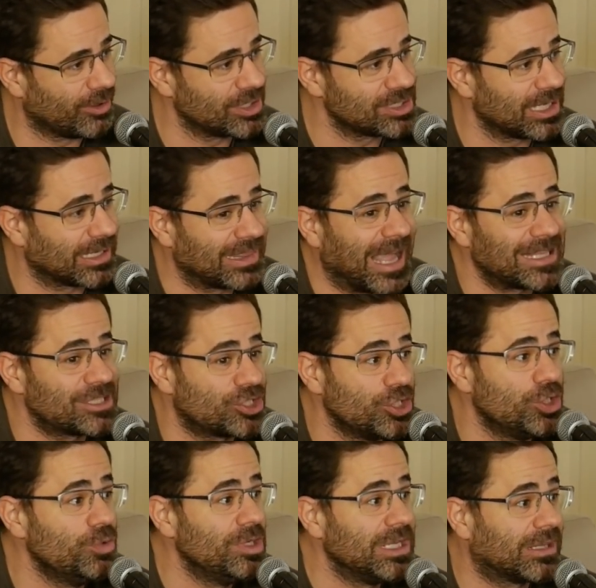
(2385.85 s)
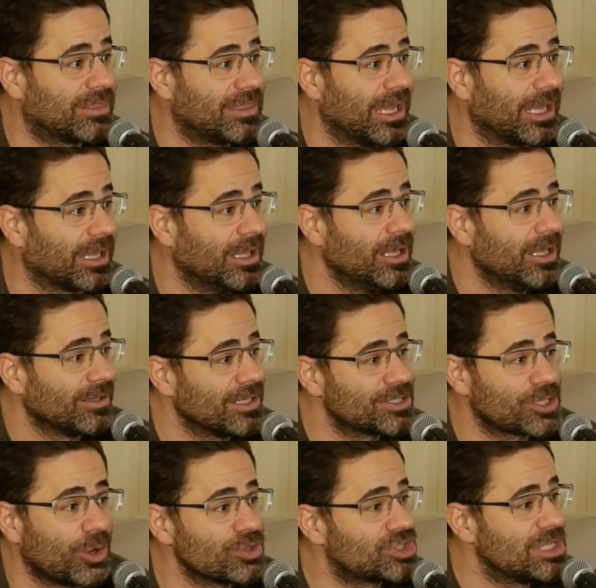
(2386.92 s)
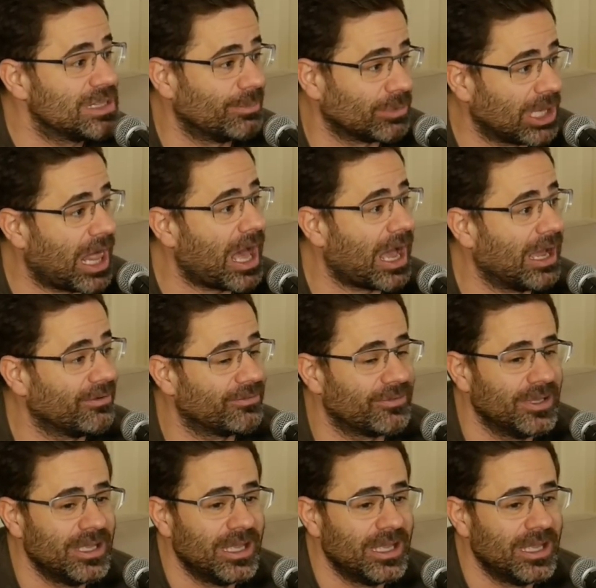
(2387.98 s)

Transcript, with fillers: It's like that's the unique thing. Let's go see them live. Yeah.